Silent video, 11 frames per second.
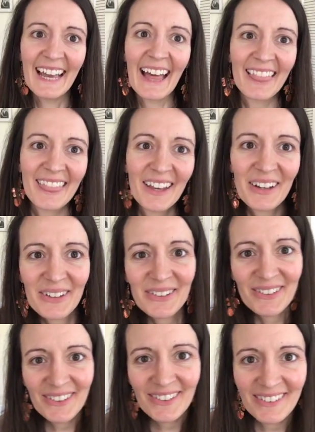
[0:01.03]

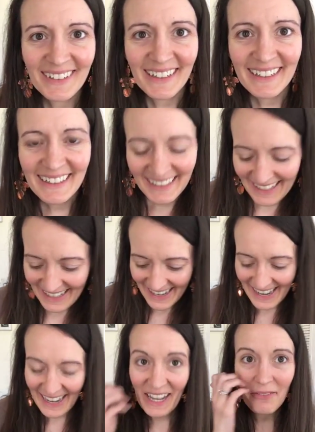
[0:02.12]
Hello!
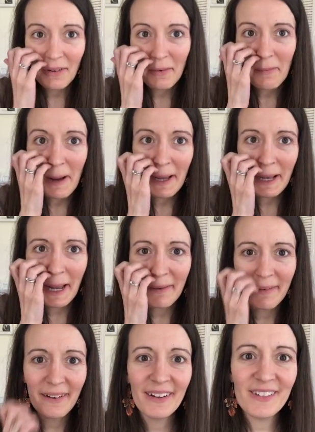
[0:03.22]
Hi everyone, how
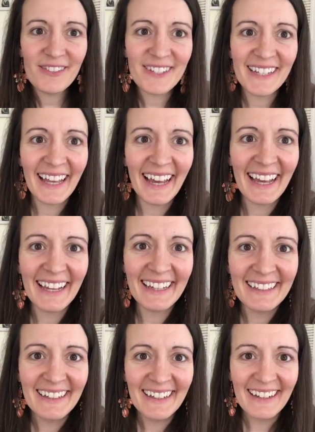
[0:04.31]
are you
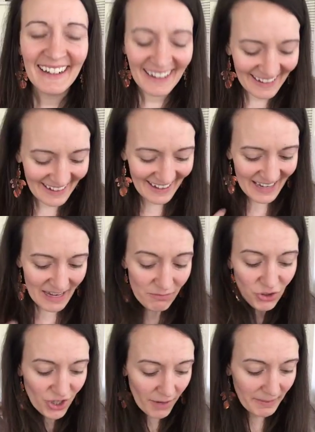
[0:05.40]
today? I am
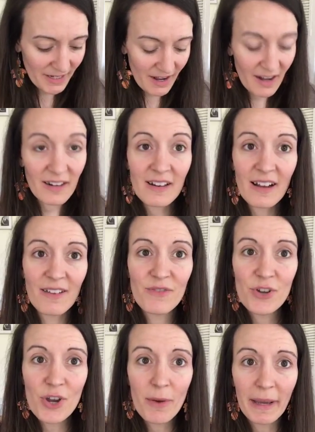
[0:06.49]
jumping on and I have
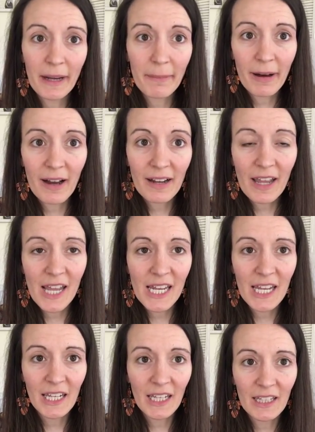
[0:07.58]
no makeup on and
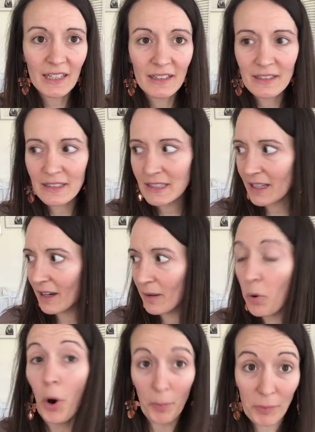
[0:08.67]
it is
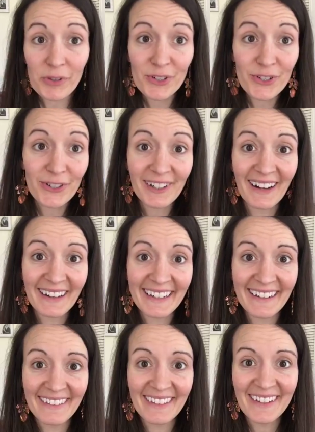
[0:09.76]
almost 2 o'clock
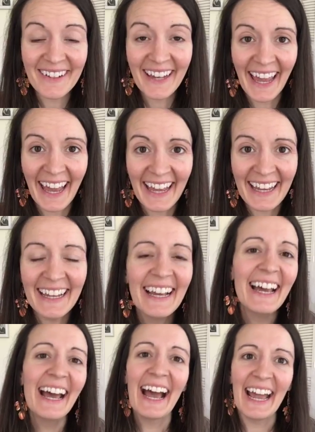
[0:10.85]
here in the UK
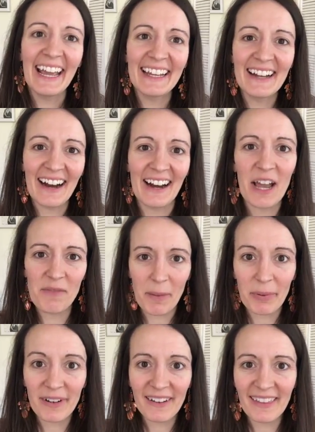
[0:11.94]
and I have not
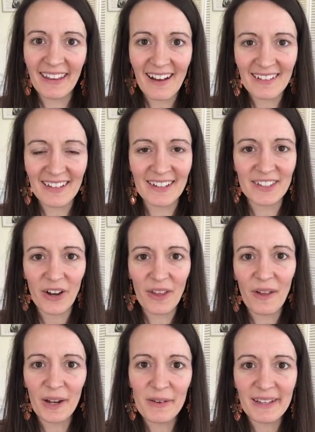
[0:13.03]
put anything on yet. So I
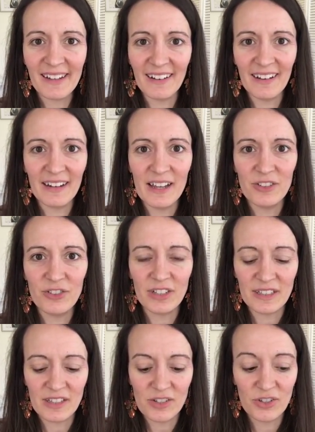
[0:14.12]
thought I would get on and
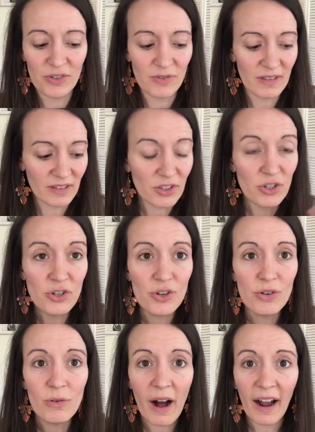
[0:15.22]
just do this
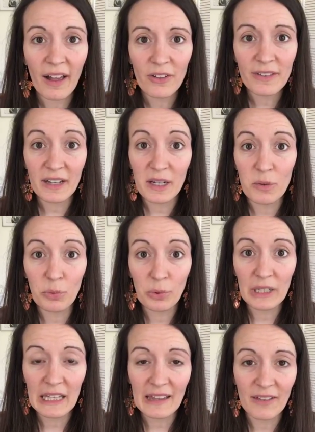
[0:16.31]
new eye look that I'm
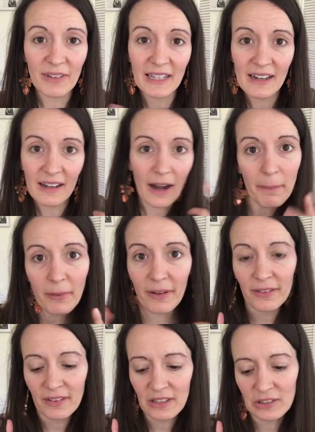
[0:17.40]
really loving and a couple
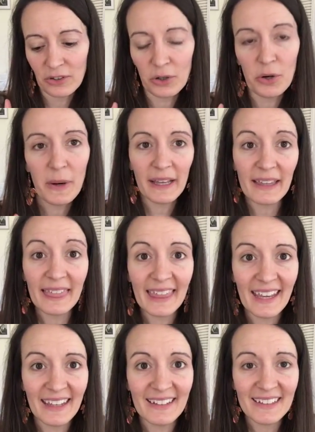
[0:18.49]
other little quick
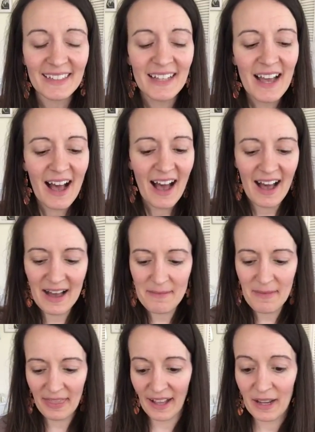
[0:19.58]
things
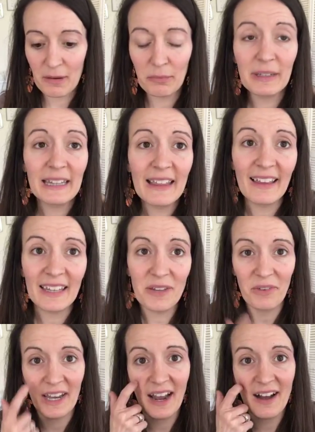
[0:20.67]
that I'm really liking
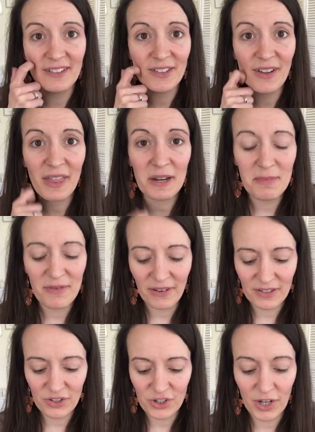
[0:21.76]
right now. So I thought it'd be
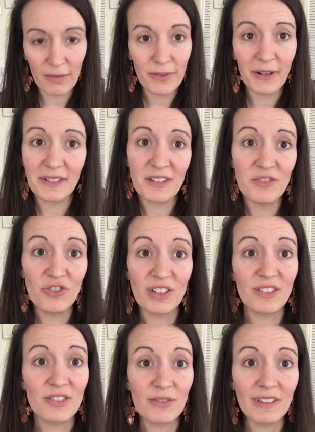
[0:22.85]
fun to share it with you guys and
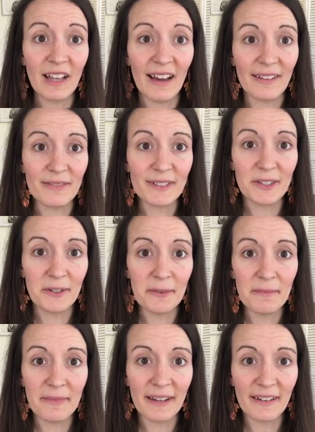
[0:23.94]
just do it live.
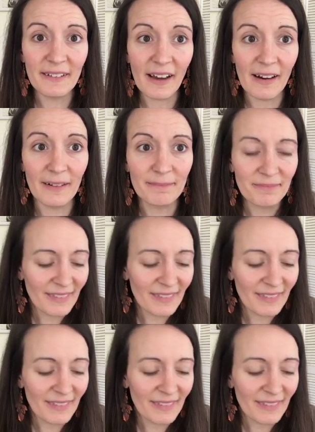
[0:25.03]
So there you go.